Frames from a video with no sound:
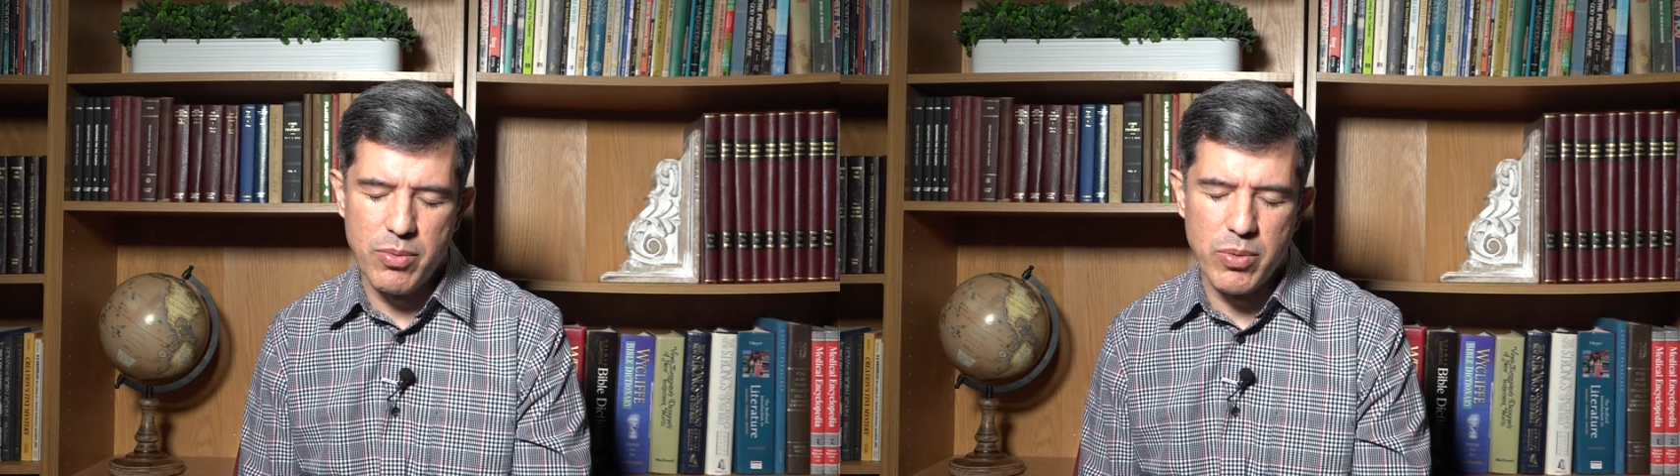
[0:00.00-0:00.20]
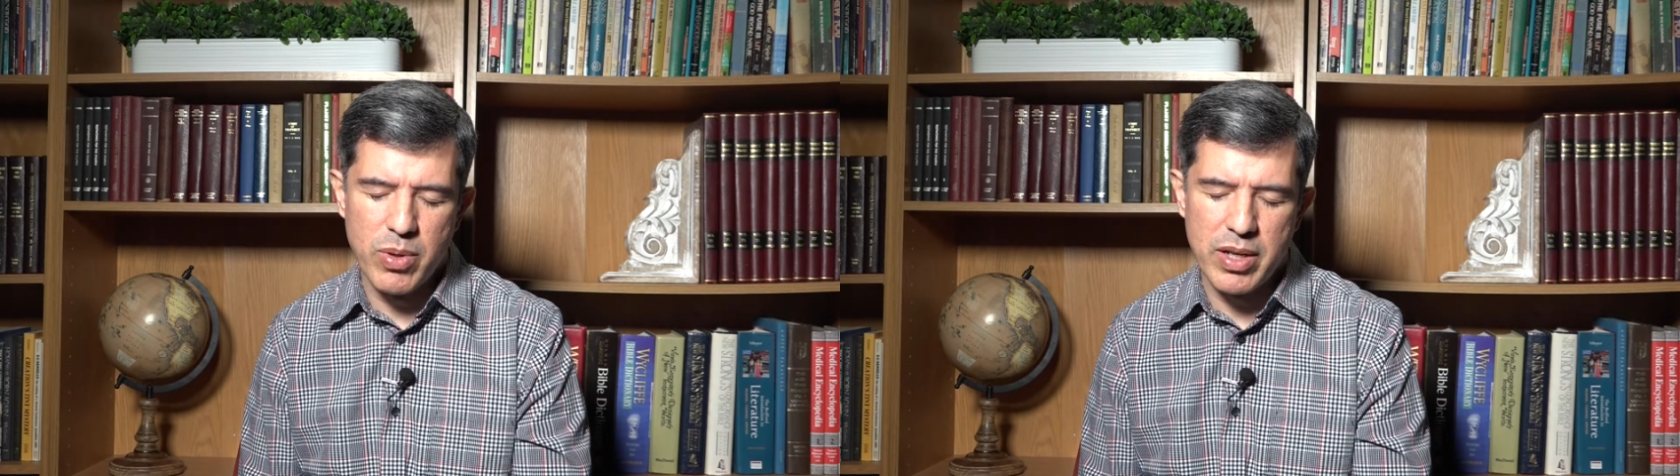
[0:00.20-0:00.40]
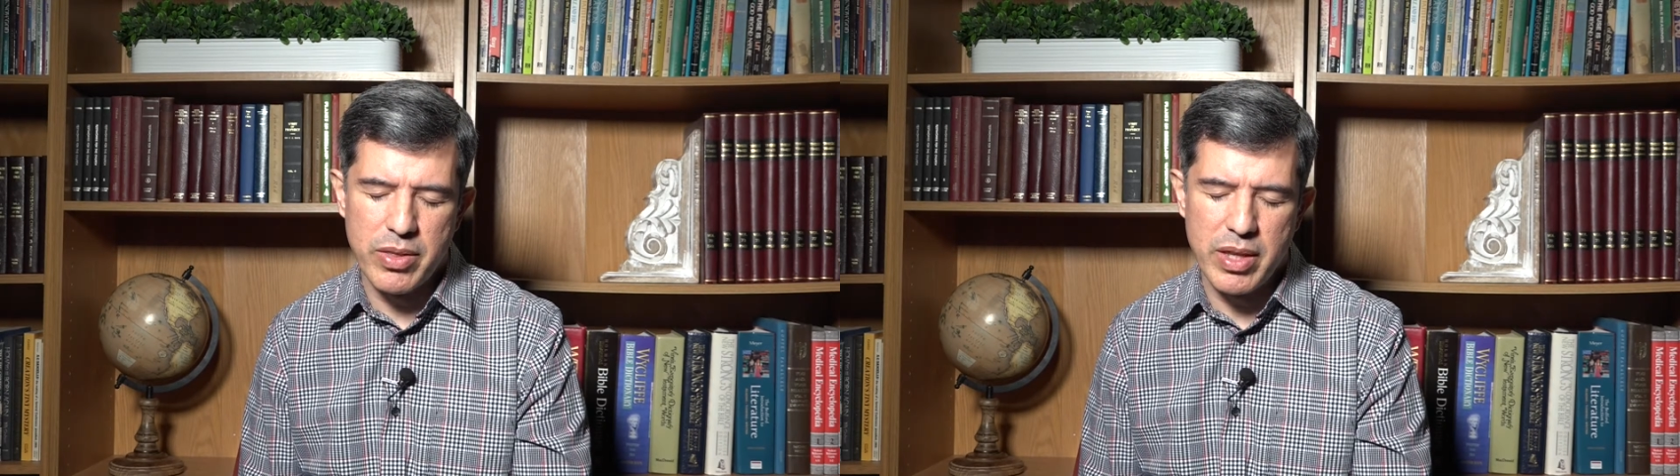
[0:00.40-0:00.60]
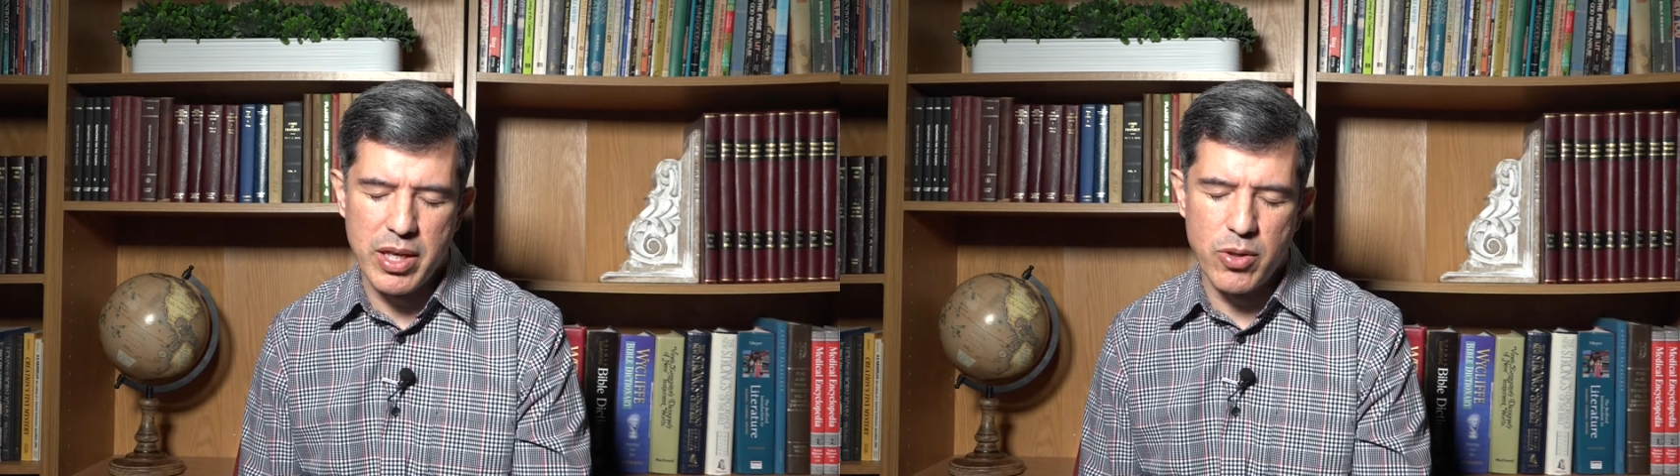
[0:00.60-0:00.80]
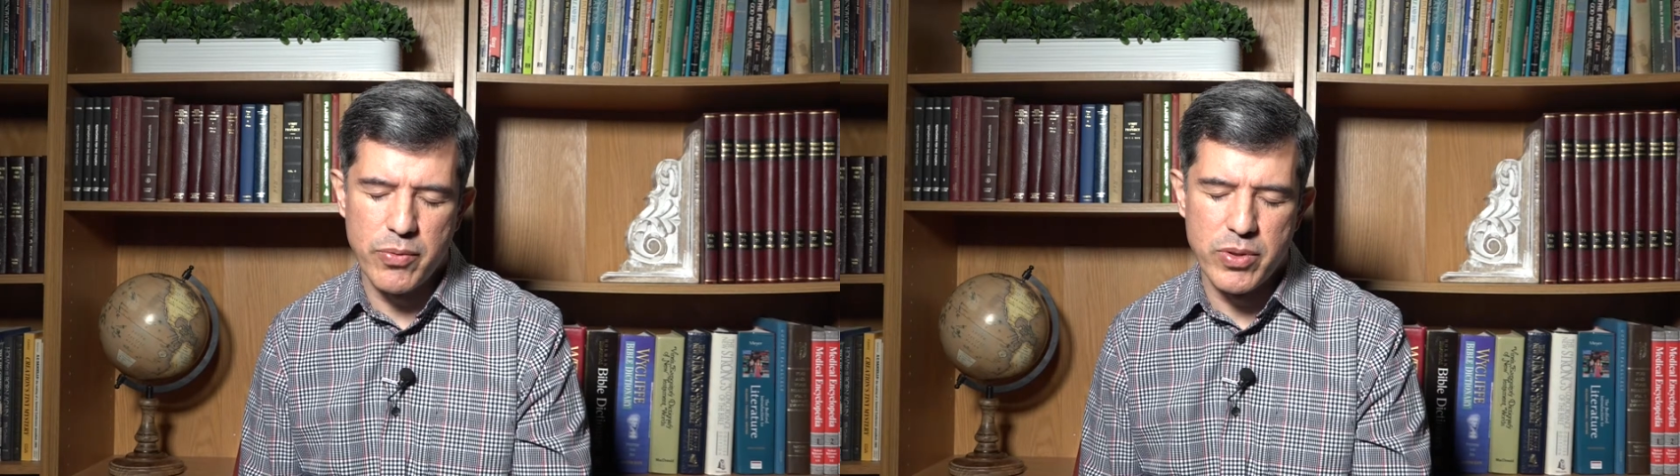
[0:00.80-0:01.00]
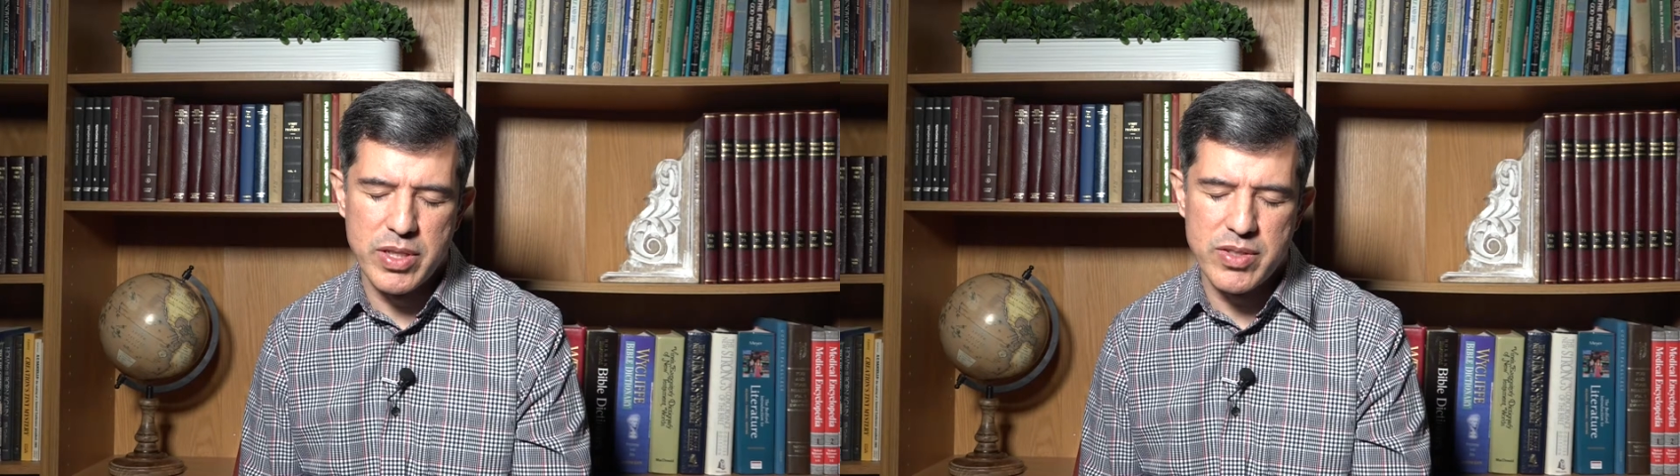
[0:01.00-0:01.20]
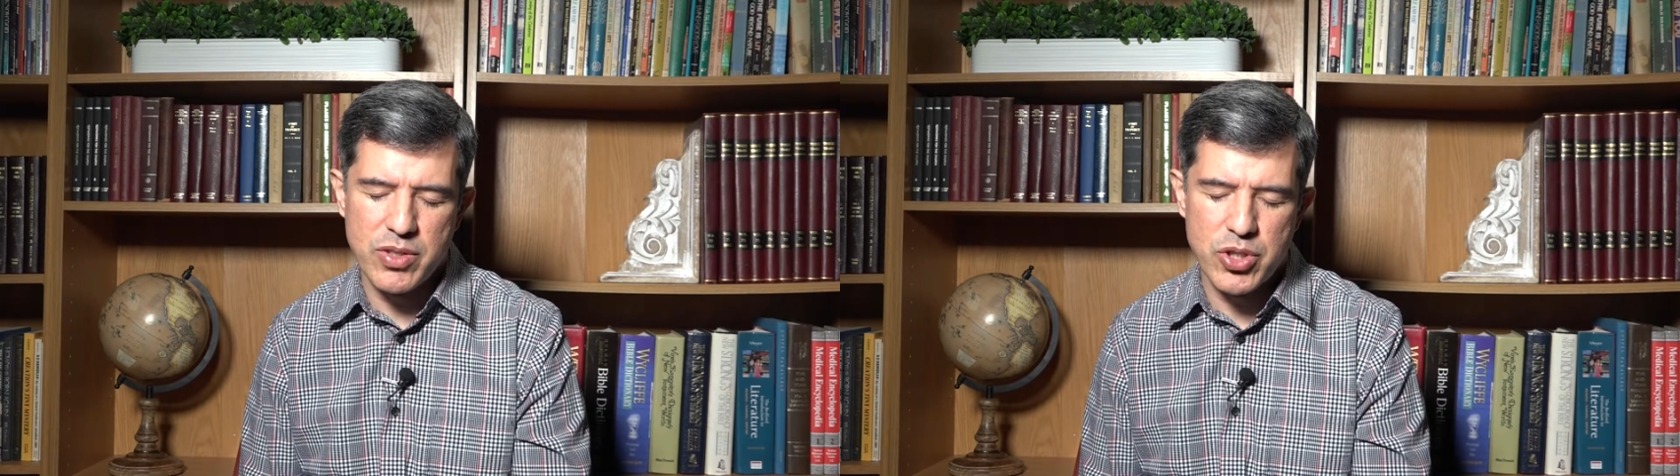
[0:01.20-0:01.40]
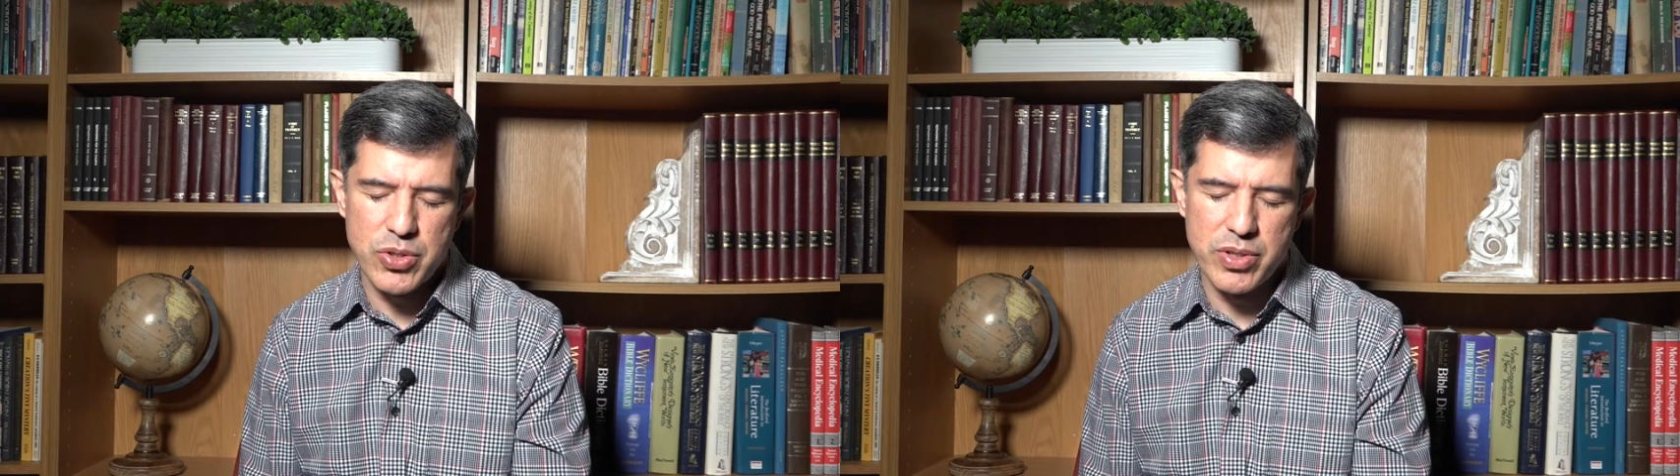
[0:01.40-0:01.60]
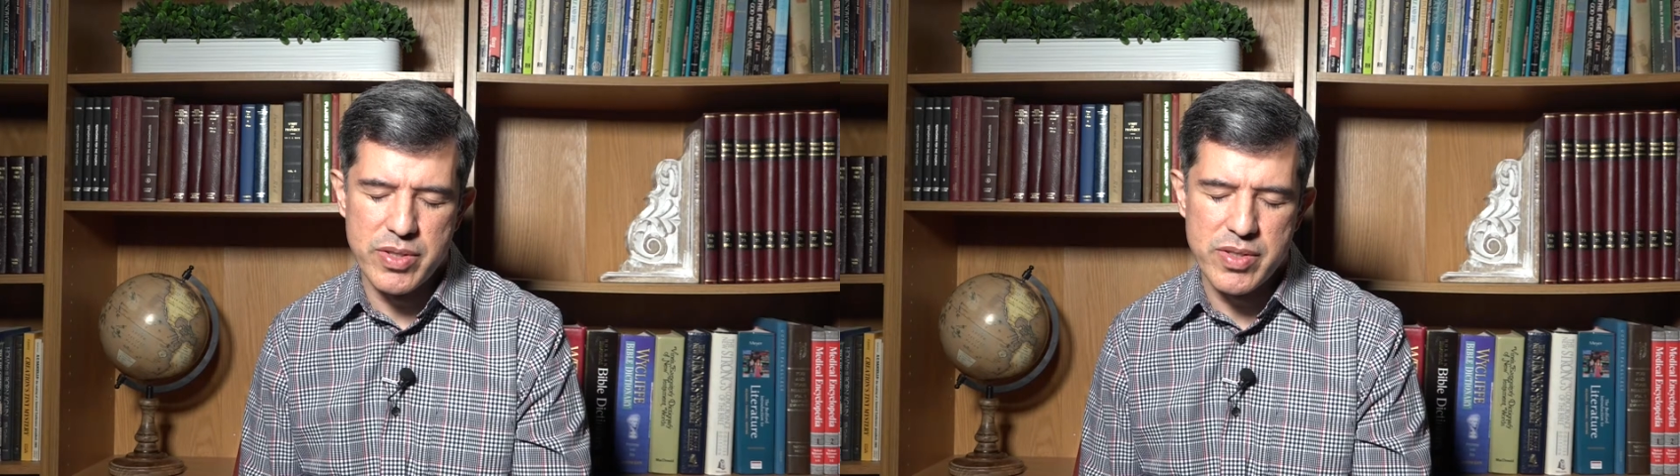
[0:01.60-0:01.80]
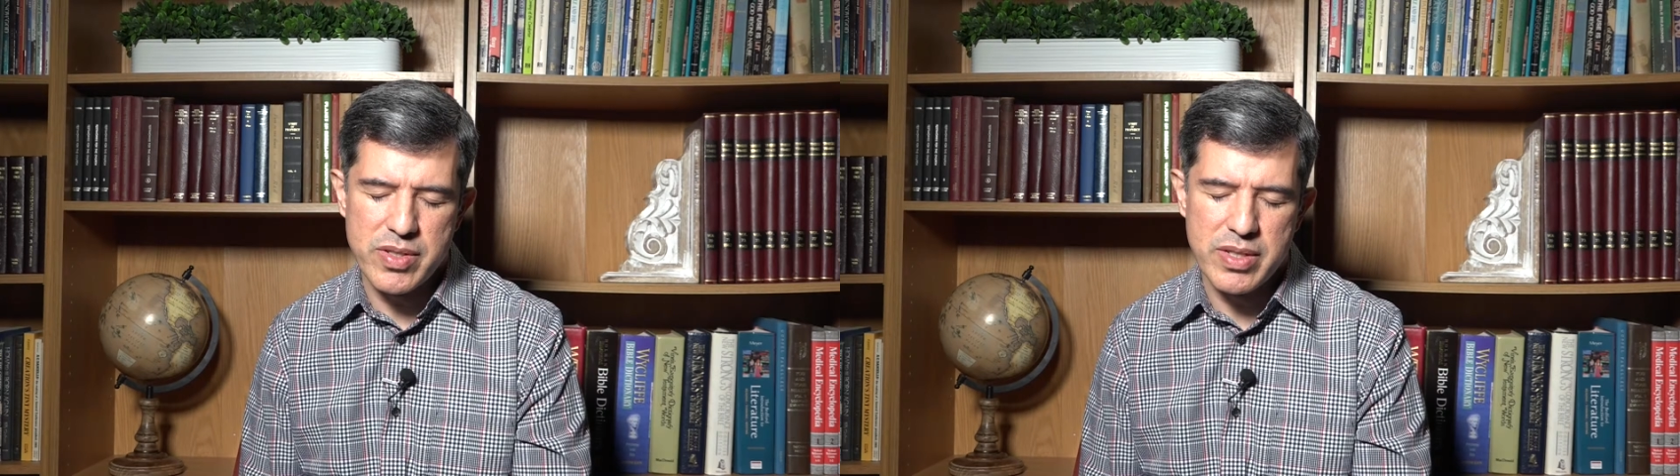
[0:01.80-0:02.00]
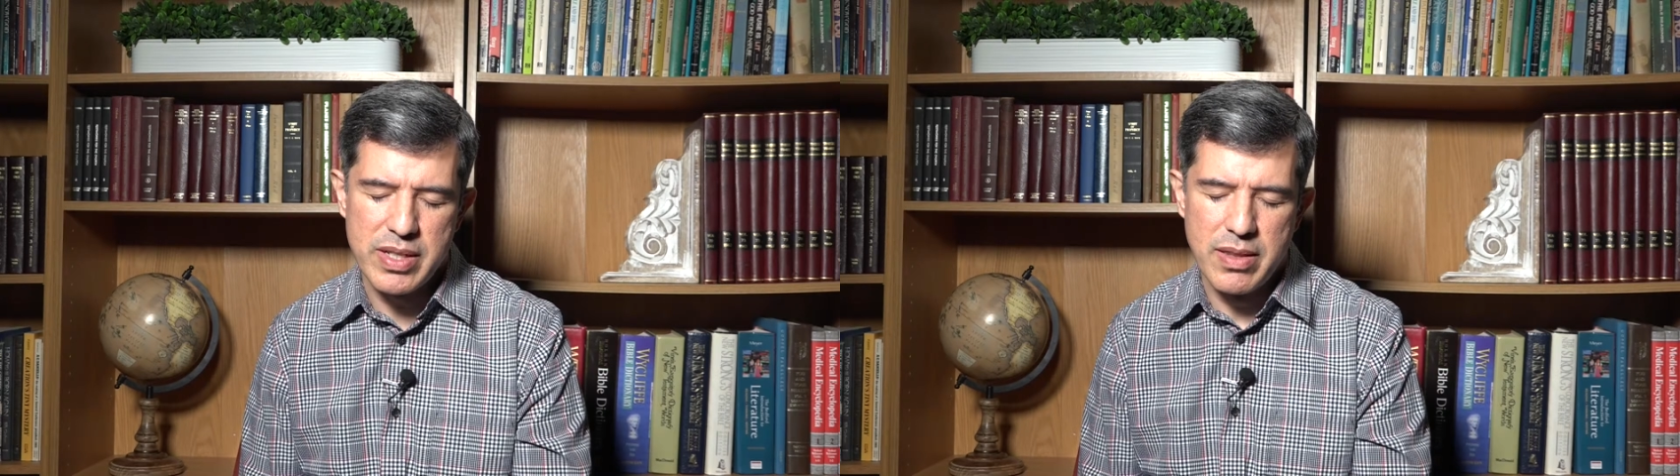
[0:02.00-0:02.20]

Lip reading: we want to thank you for this assurance